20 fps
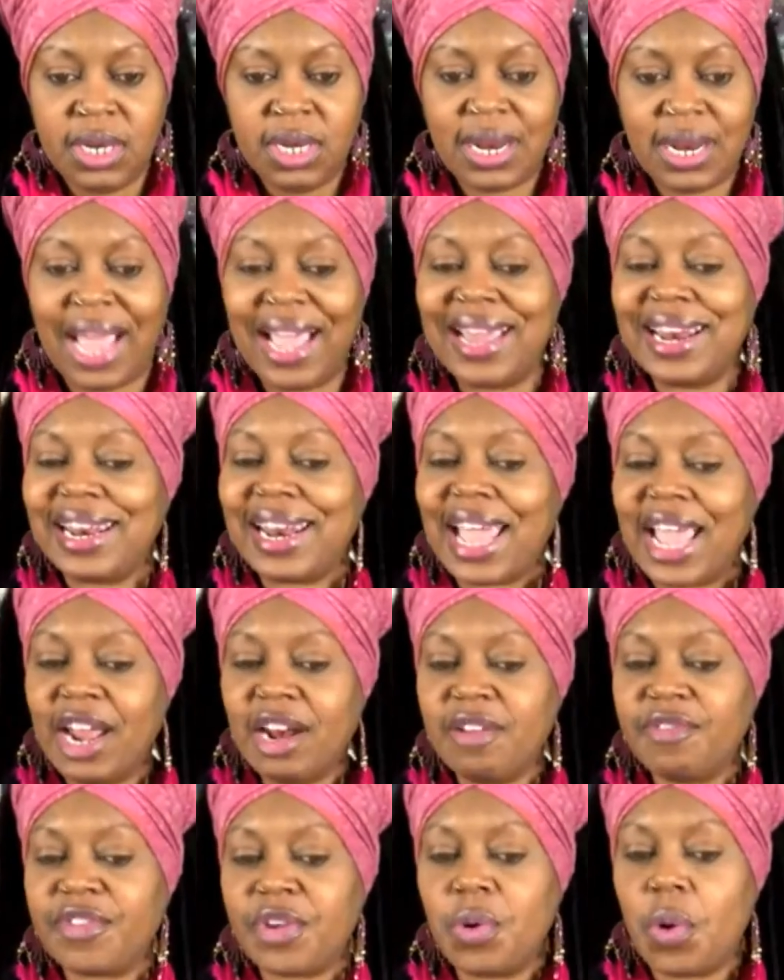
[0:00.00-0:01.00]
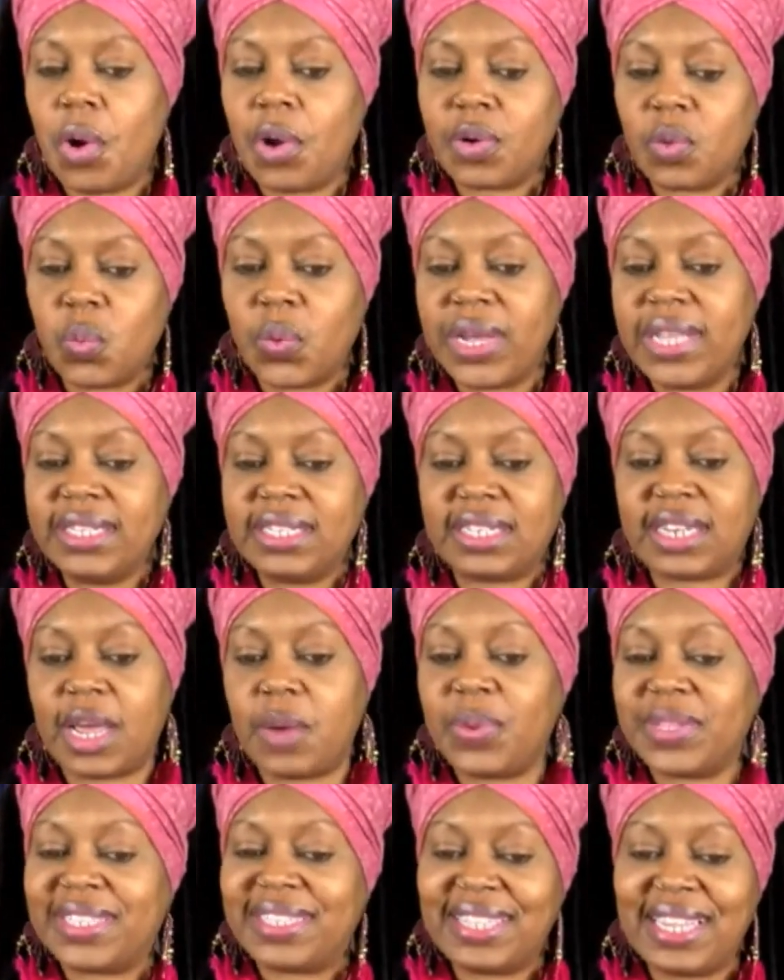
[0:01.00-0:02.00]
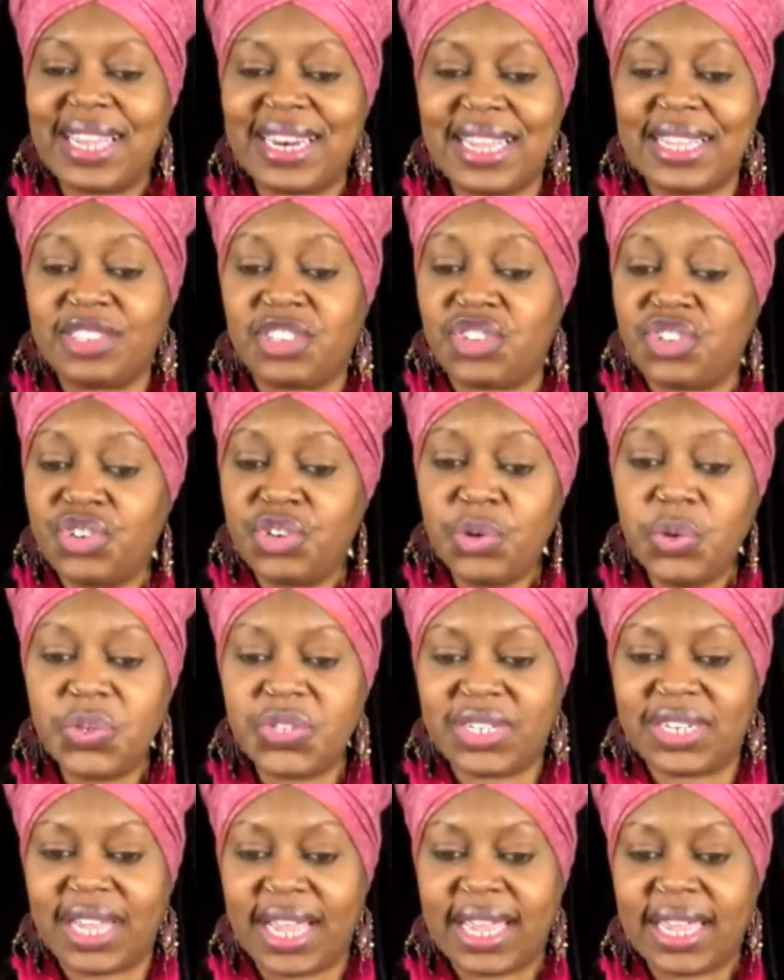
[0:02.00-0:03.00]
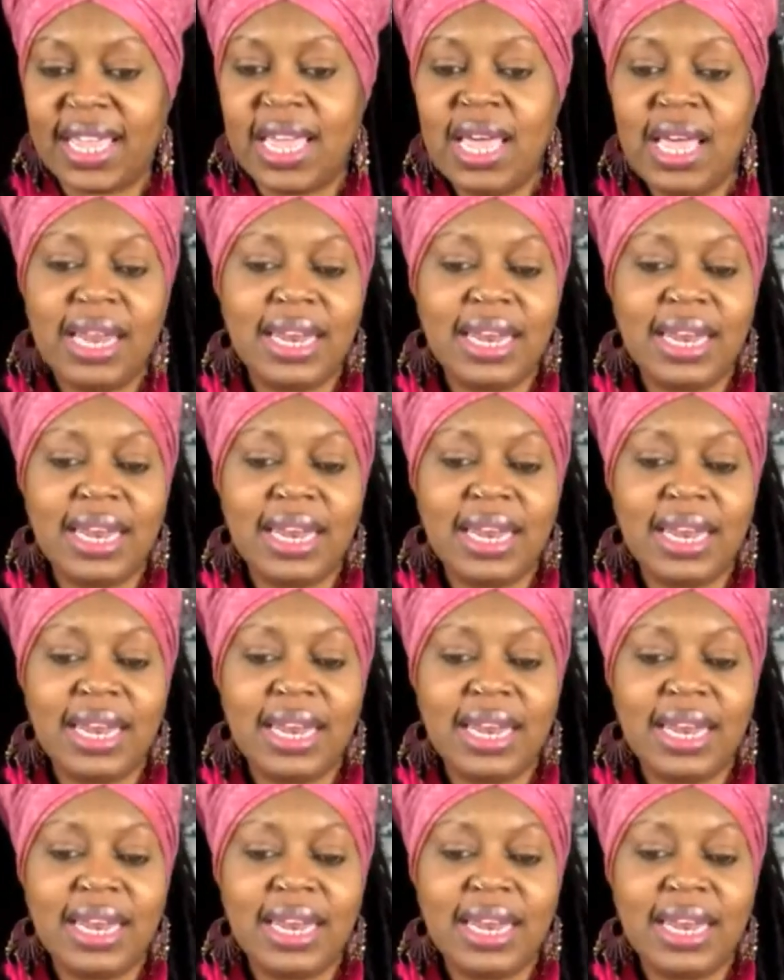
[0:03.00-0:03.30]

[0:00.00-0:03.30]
Now, in an interview on Wednesday with CNN's Newsday,